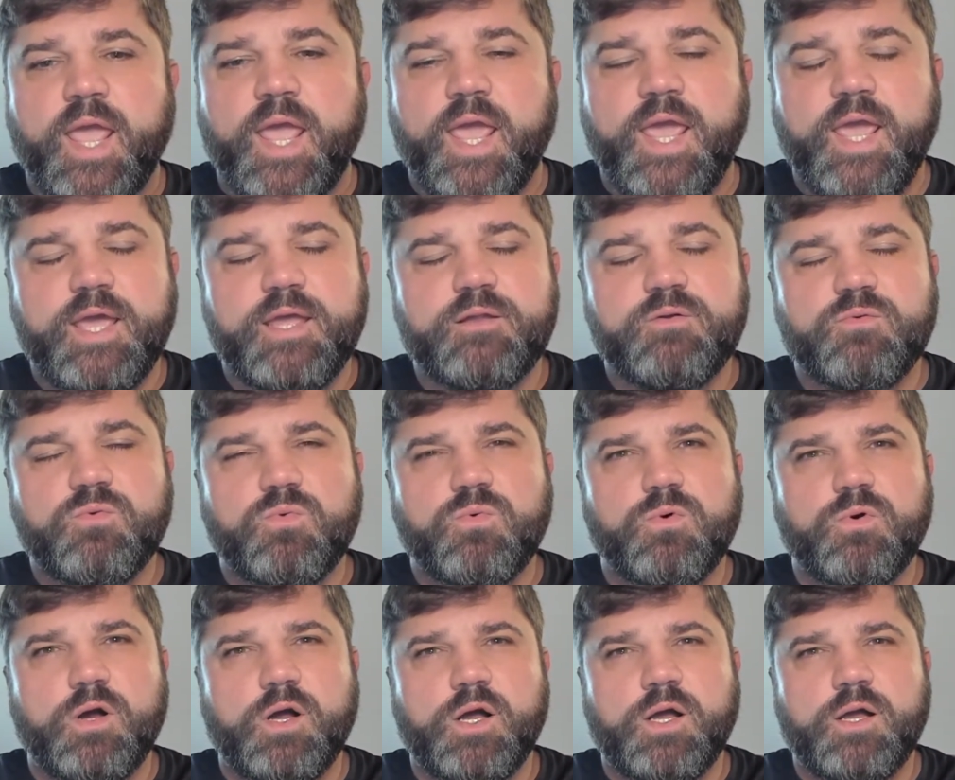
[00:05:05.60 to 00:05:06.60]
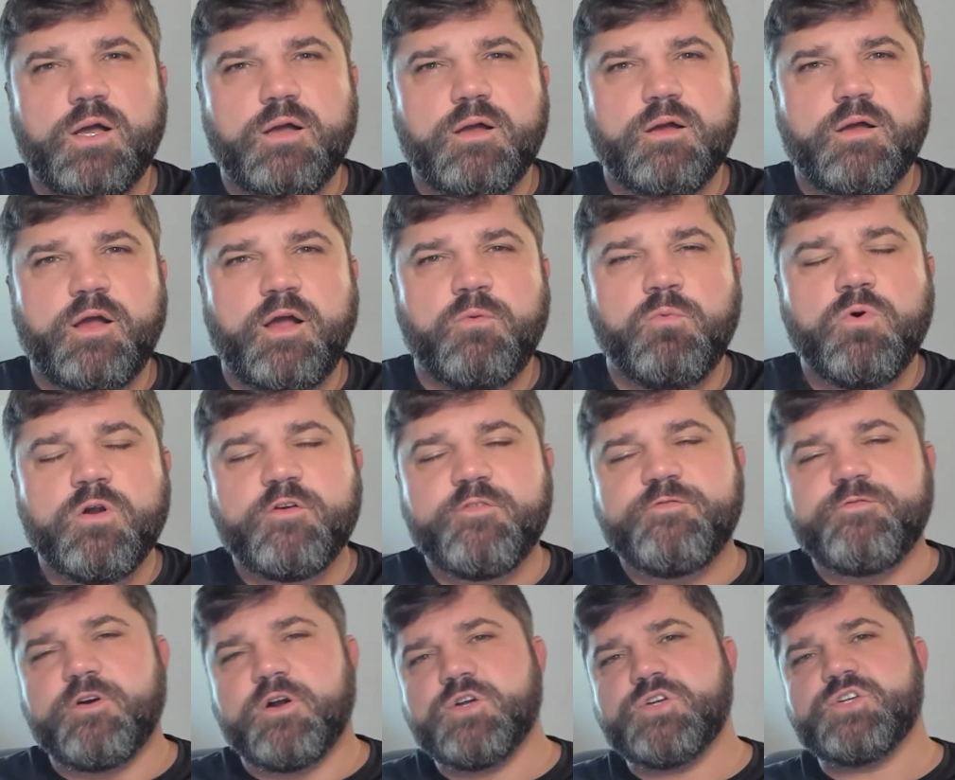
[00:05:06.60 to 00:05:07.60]
And I want to
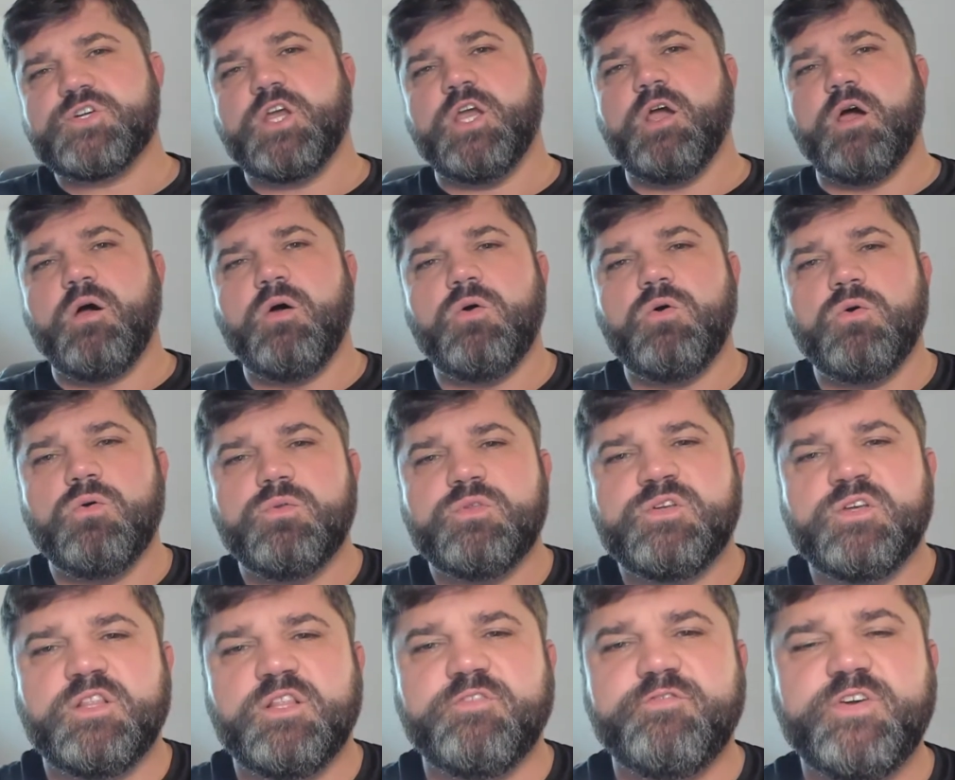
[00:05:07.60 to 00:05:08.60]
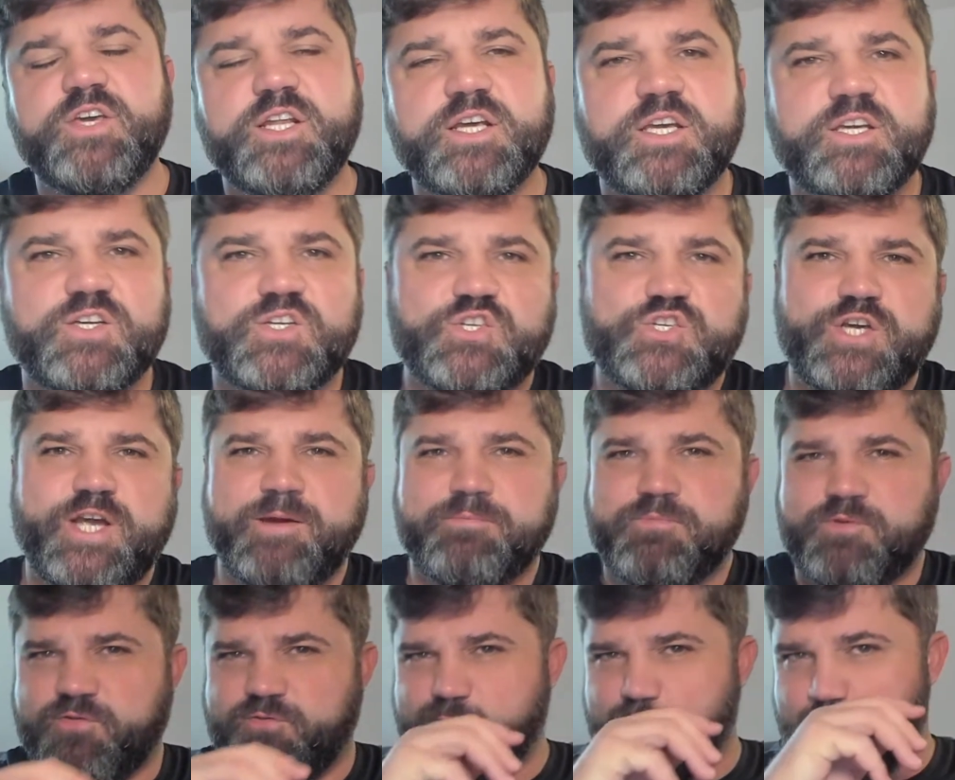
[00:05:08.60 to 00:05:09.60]
first go to Leviticus
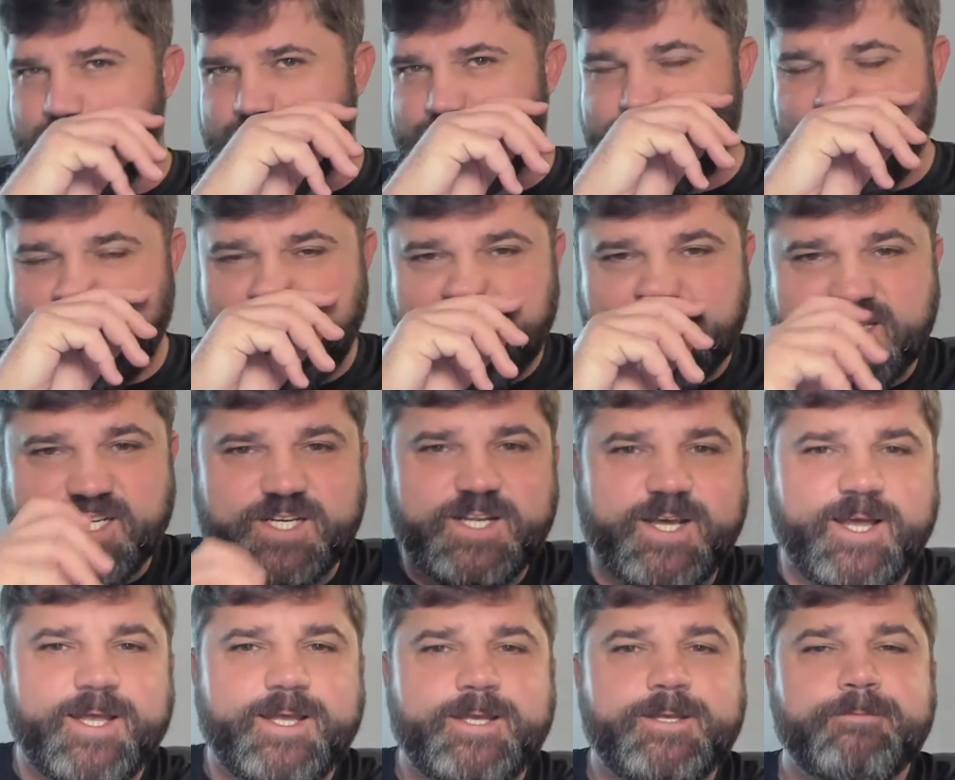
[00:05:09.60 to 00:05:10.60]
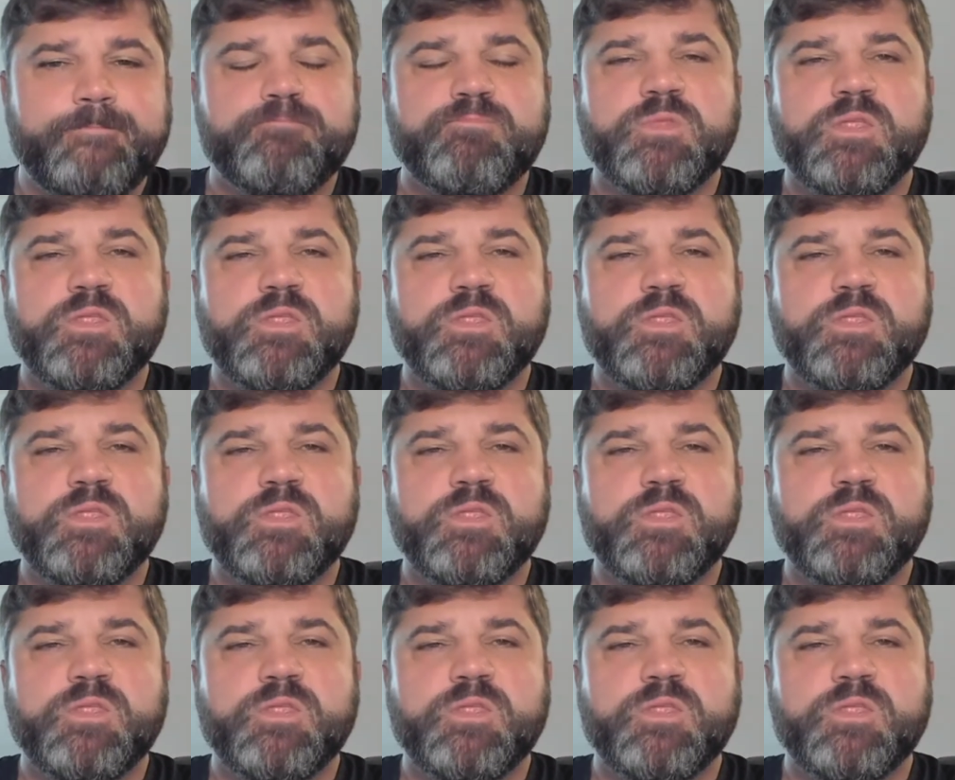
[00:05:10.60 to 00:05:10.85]
chapter 14 today,